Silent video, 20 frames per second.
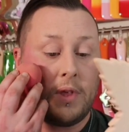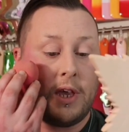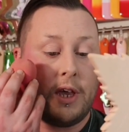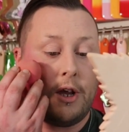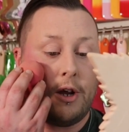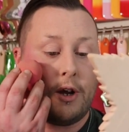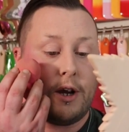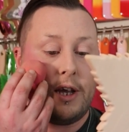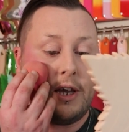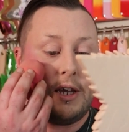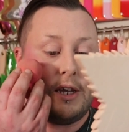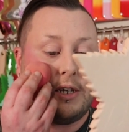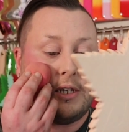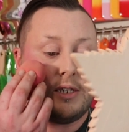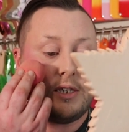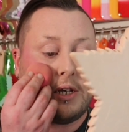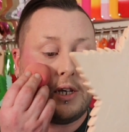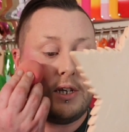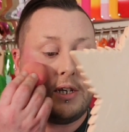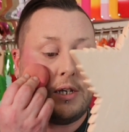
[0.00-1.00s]
Here
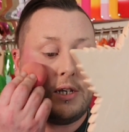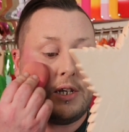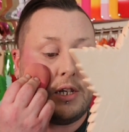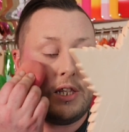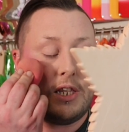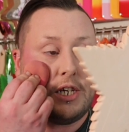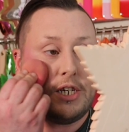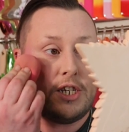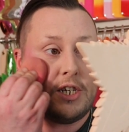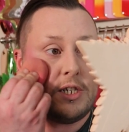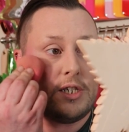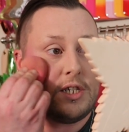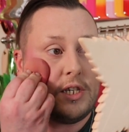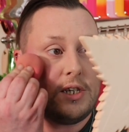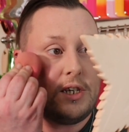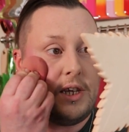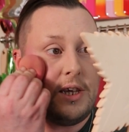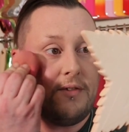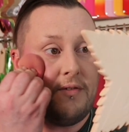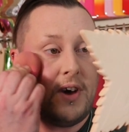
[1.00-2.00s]
is Delicious
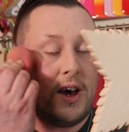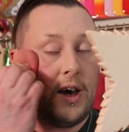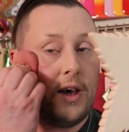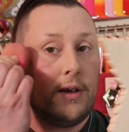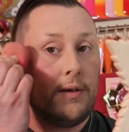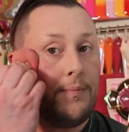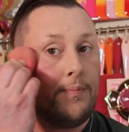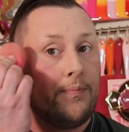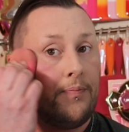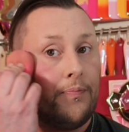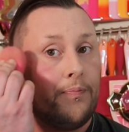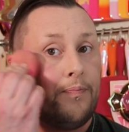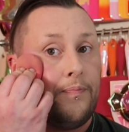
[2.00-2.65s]
Diva.